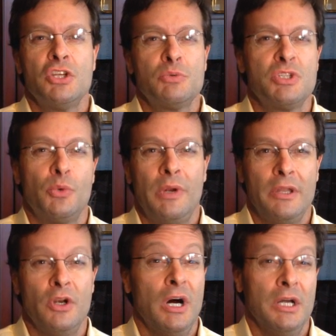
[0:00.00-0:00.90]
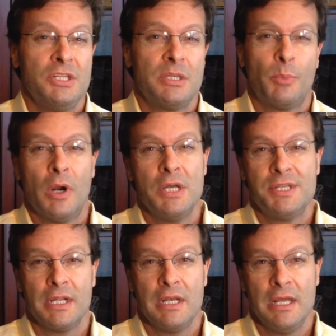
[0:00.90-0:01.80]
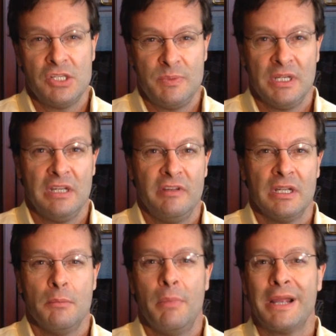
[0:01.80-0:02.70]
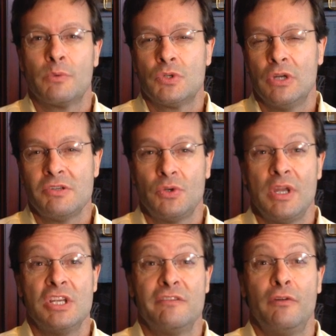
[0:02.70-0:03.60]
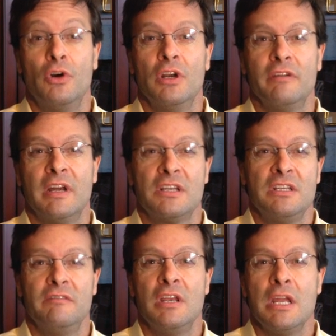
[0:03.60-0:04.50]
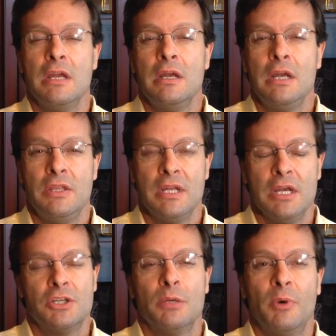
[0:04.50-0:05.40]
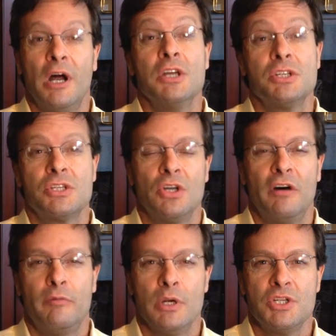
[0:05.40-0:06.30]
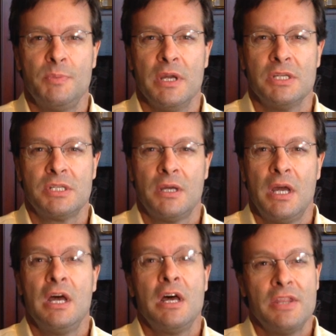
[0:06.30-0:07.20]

This was a rather unsurprising announcement given Microsoft's latest flurry of activity in the enterprise software space.